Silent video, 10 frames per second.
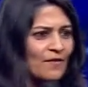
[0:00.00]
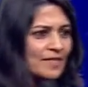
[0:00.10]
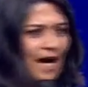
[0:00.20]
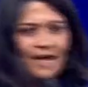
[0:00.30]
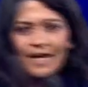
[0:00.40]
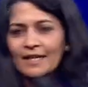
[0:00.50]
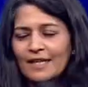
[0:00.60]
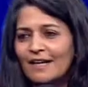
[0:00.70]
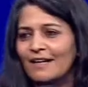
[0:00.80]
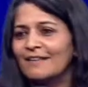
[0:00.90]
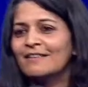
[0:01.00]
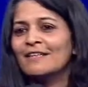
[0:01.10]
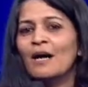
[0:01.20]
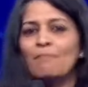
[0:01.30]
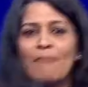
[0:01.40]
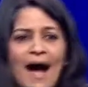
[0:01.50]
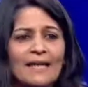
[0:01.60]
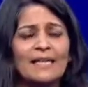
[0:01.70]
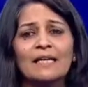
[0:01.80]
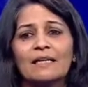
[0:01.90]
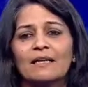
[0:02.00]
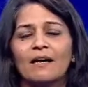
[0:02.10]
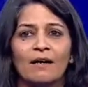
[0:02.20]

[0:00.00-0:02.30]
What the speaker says: like this, Ananya, Maggie,